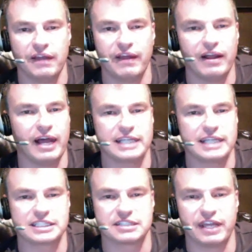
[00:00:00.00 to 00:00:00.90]
They'll
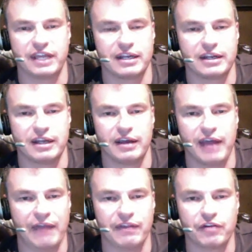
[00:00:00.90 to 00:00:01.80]
ask if they can
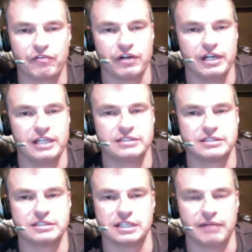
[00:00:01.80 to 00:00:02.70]
add their
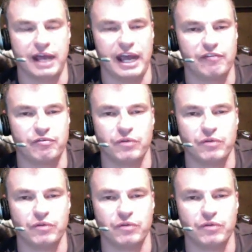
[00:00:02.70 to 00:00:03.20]
friends. I have